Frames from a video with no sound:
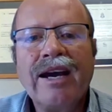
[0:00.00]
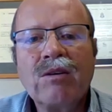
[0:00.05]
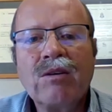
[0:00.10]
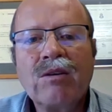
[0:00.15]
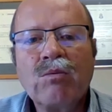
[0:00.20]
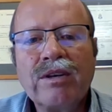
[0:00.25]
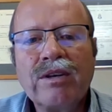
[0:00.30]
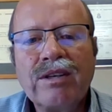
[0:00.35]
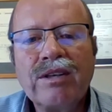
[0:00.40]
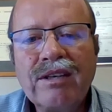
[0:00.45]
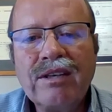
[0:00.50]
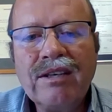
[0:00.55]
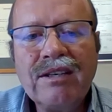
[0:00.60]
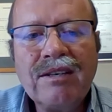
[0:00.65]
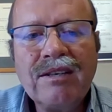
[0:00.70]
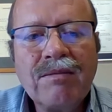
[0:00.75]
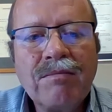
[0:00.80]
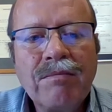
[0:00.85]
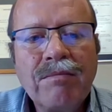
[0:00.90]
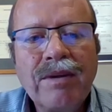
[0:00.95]
And
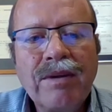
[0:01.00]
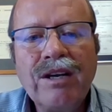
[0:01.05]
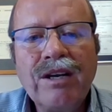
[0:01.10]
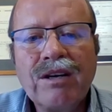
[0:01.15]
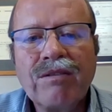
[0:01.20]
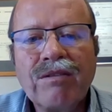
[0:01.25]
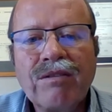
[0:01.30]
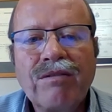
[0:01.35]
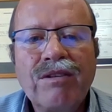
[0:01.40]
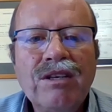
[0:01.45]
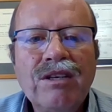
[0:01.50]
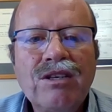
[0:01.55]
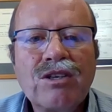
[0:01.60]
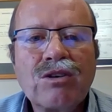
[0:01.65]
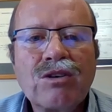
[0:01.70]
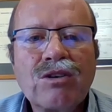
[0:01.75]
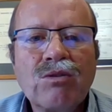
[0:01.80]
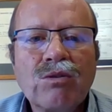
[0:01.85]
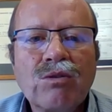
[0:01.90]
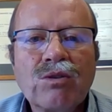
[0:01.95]
within many of
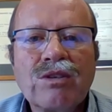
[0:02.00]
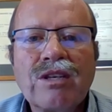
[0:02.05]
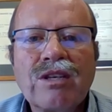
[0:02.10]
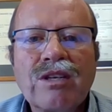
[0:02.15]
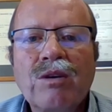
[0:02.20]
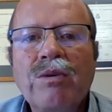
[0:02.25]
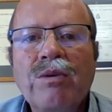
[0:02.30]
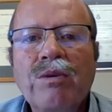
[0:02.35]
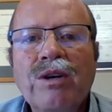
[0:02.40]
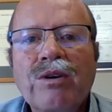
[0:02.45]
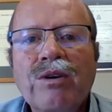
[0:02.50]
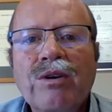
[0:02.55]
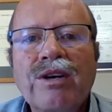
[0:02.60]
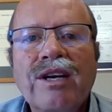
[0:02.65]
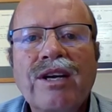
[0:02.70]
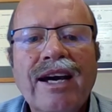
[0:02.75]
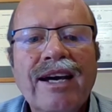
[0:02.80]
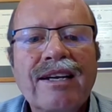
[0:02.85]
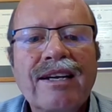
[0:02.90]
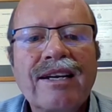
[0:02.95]
these schools, then we're
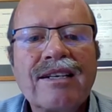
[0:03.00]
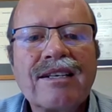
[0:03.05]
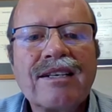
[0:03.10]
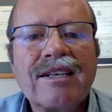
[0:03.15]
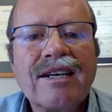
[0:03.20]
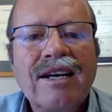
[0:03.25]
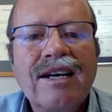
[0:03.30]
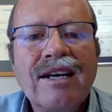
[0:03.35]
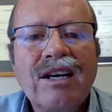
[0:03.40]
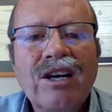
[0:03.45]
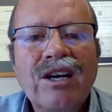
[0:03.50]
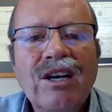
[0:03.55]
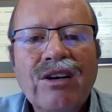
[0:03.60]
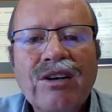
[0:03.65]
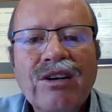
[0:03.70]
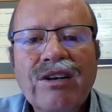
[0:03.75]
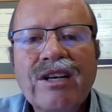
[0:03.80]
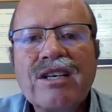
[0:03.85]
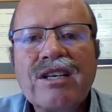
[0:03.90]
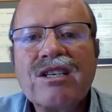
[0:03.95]
looking at
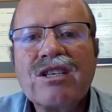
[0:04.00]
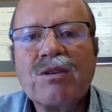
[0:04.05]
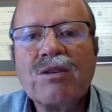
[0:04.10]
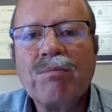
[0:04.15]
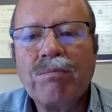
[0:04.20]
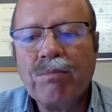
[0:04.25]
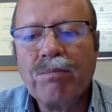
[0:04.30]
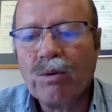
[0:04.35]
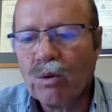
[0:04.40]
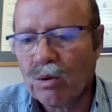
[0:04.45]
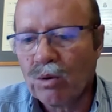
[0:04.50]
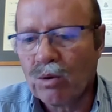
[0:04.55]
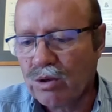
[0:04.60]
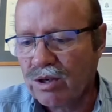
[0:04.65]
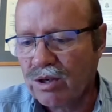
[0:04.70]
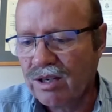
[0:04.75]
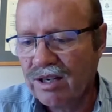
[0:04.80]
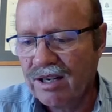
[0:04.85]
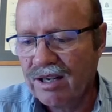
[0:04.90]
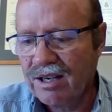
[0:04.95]
learner
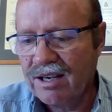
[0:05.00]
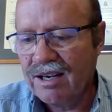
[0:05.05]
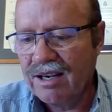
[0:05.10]
support